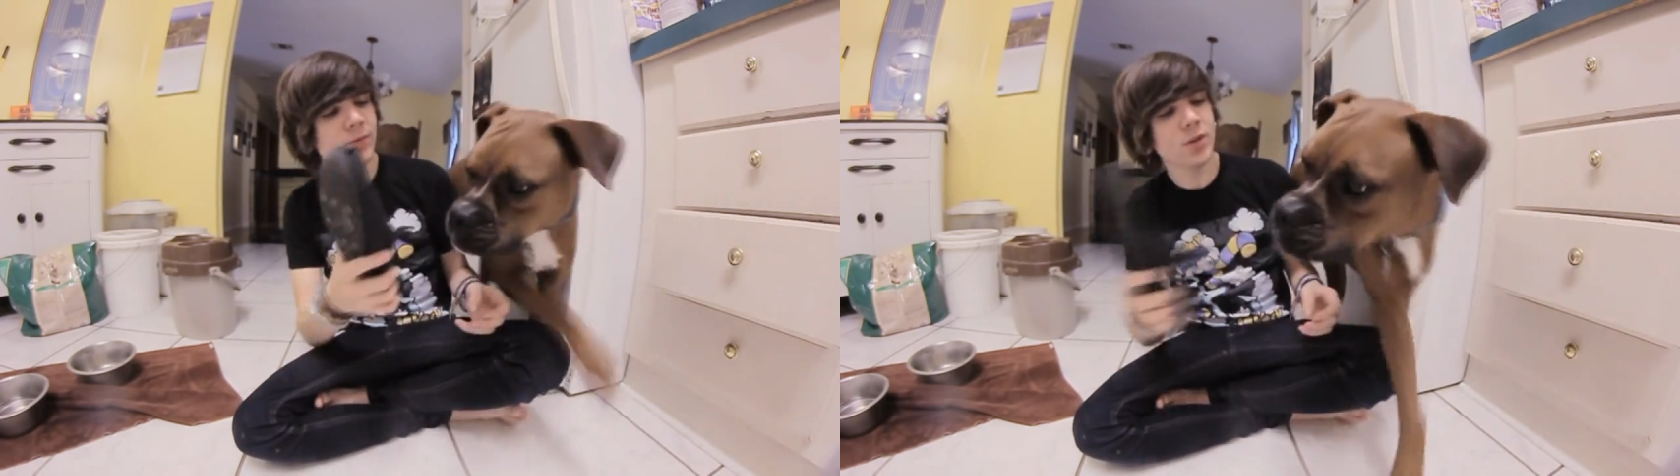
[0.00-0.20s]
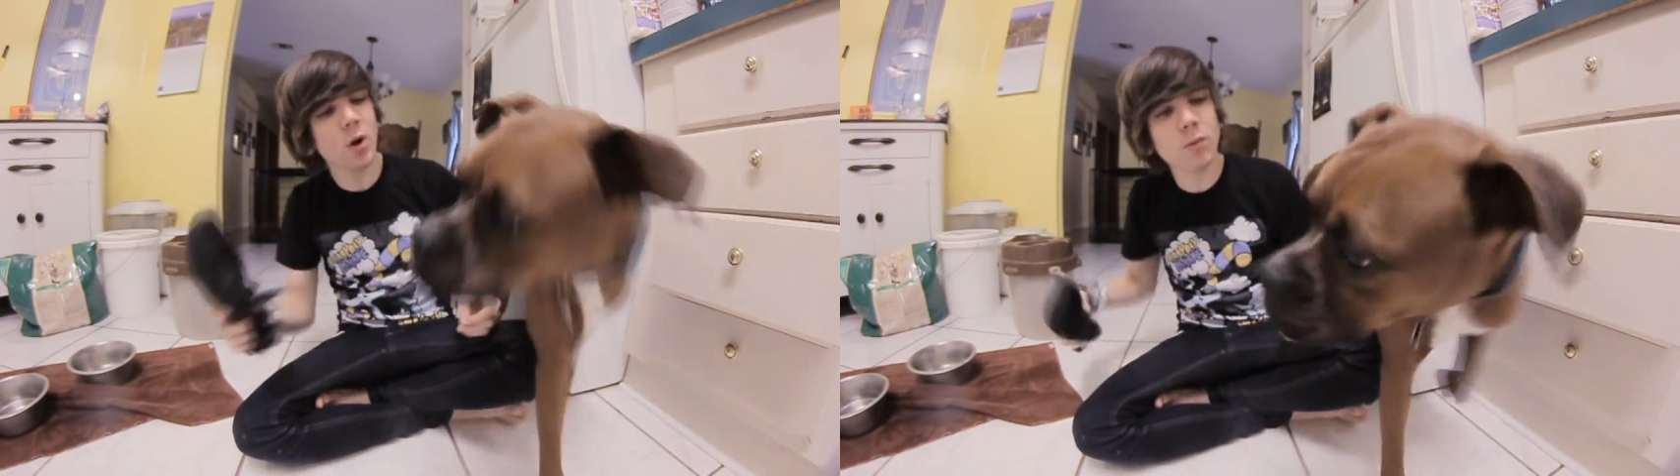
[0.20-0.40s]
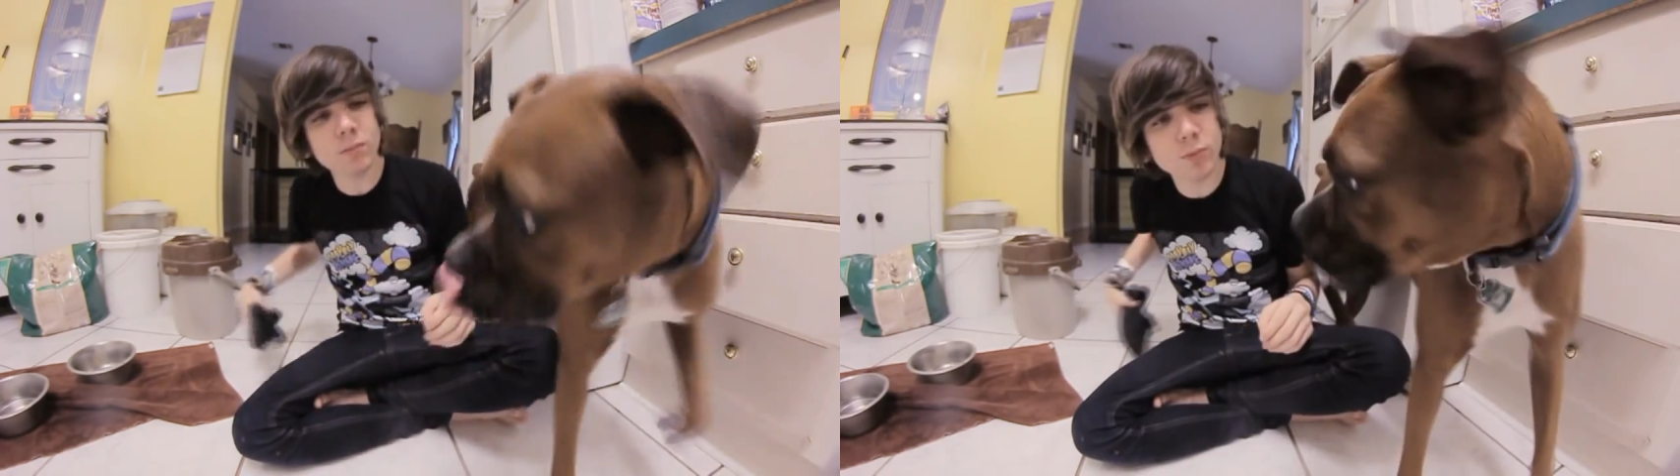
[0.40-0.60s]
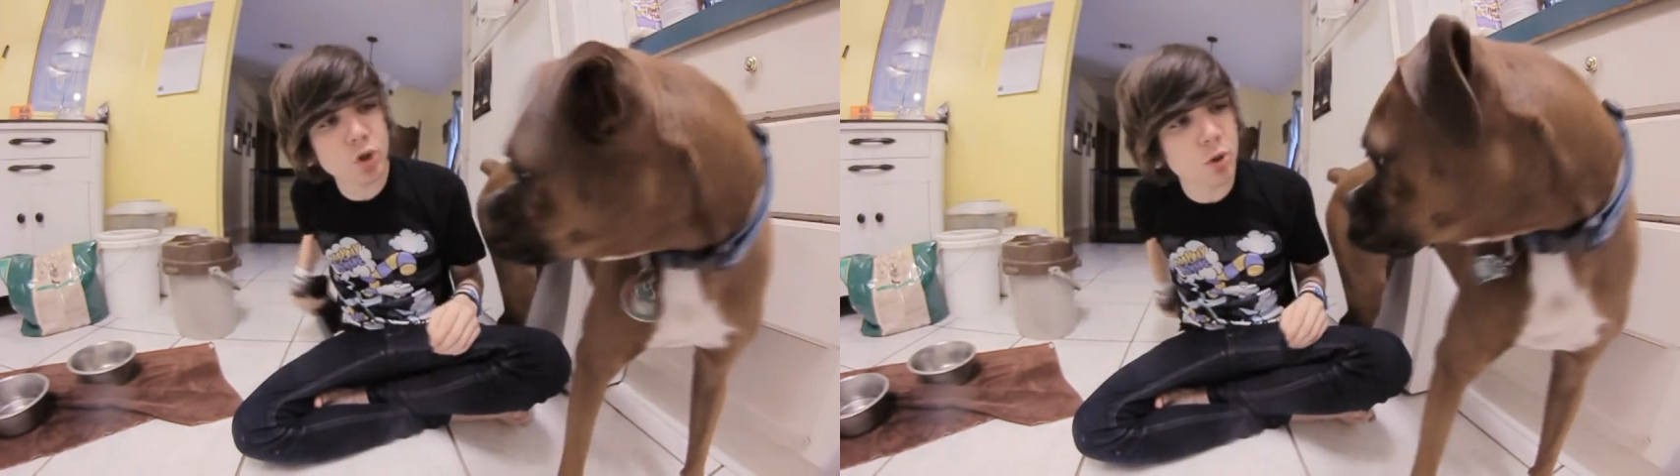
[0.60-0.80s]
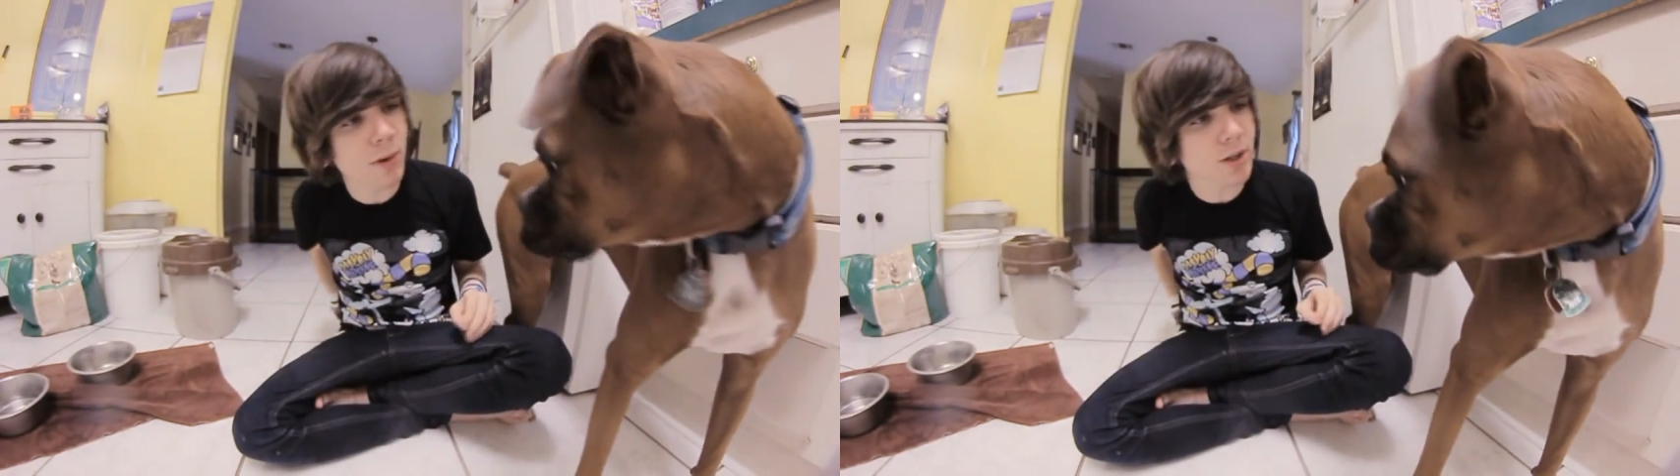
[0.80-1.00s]
Don't
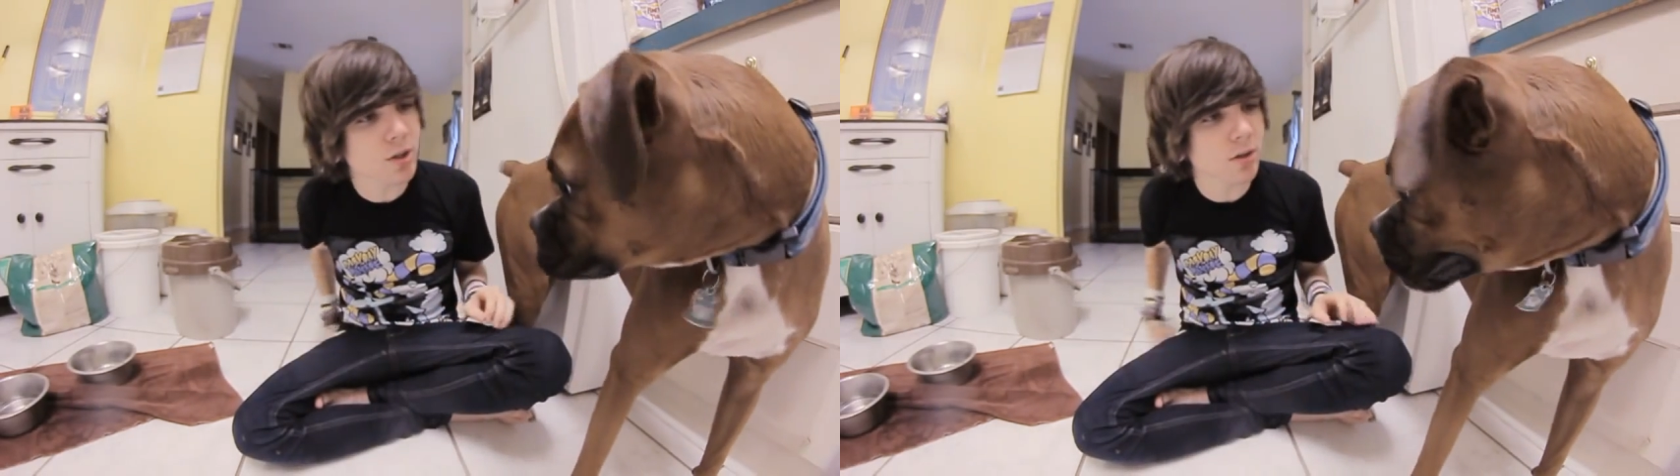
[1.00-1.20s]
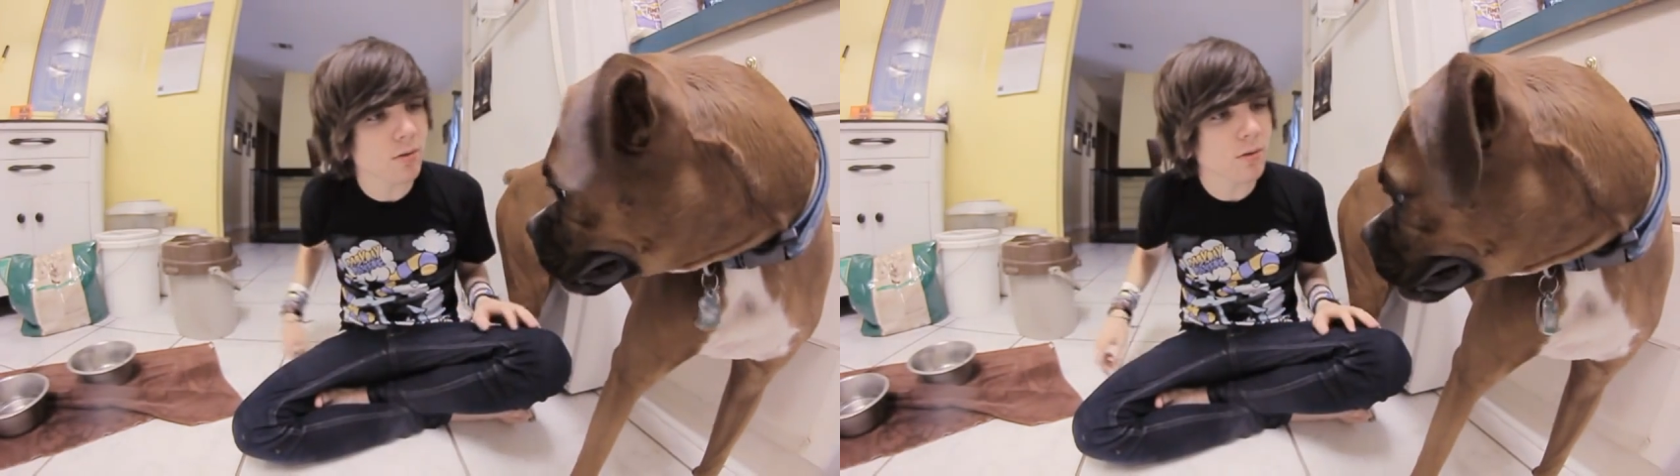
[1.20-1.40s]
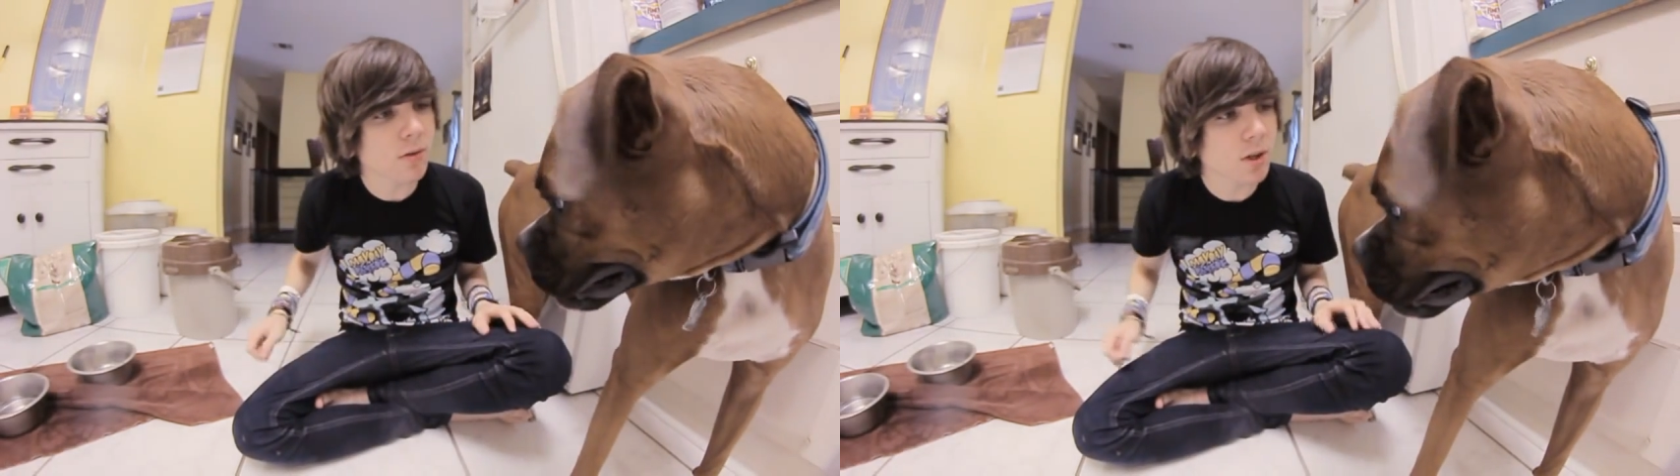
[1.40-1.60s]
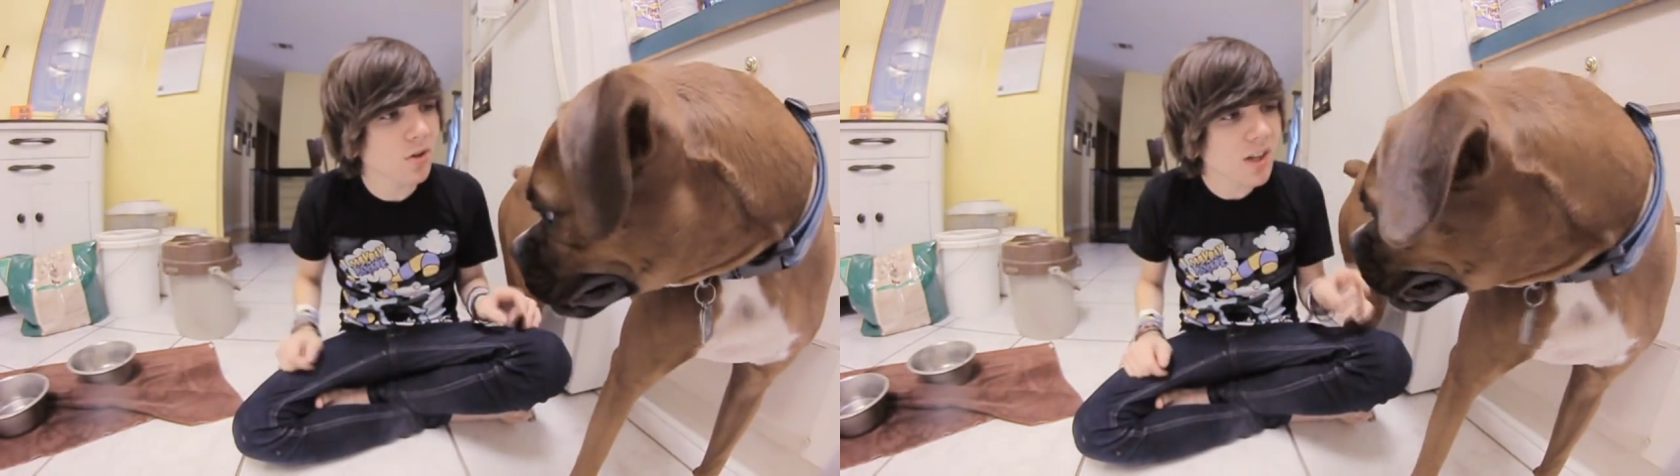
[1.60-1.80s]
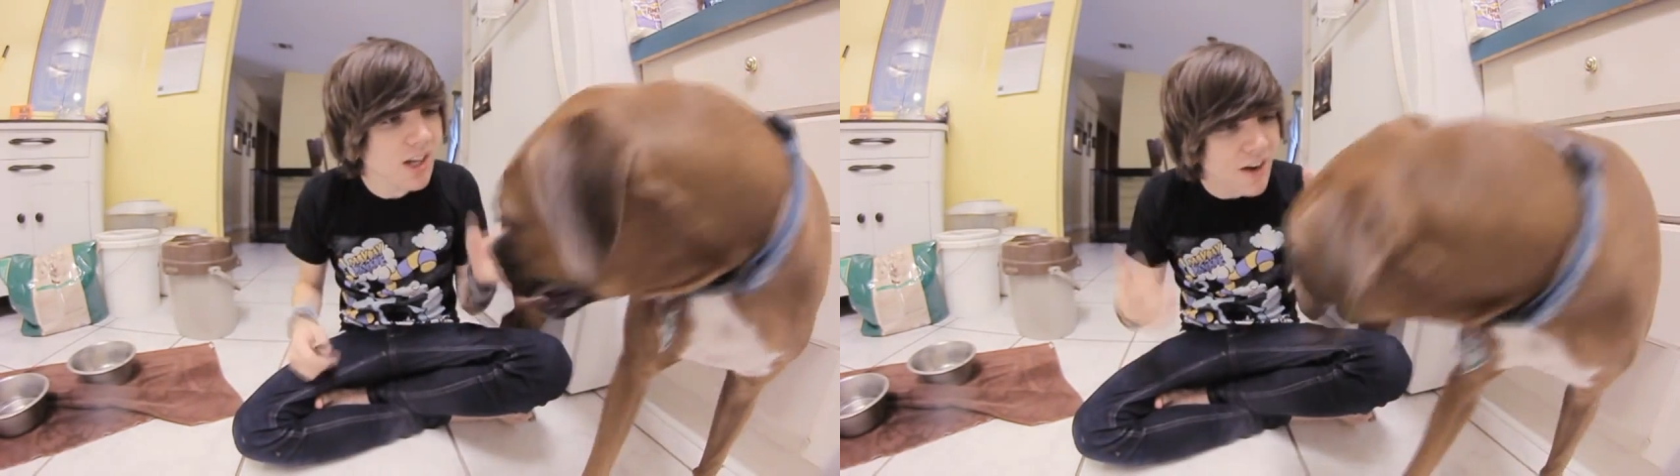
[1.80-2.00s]
chew my shoe.
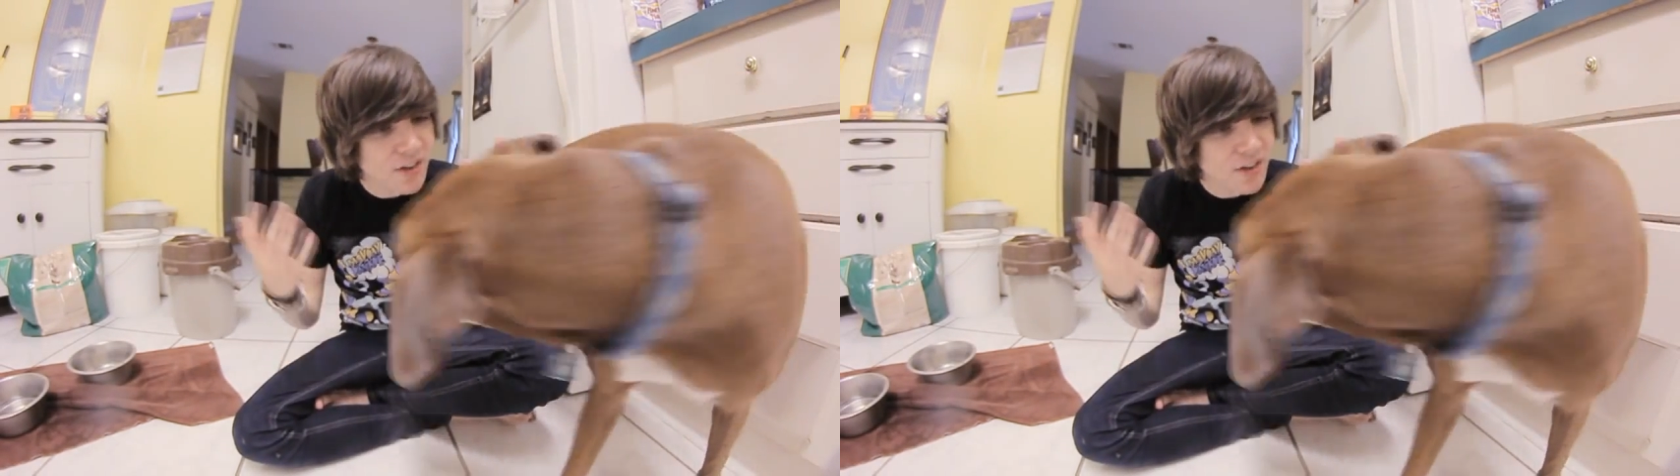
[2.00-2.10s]
You think